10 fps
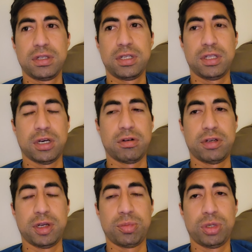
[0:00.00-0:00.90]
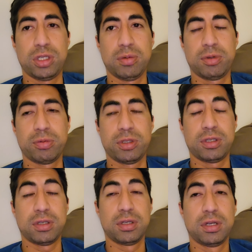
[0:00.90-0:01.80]
Did the 110 push-ups, which
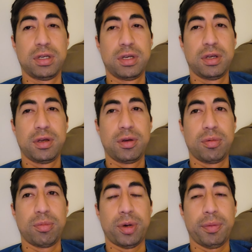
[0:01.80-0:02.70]
my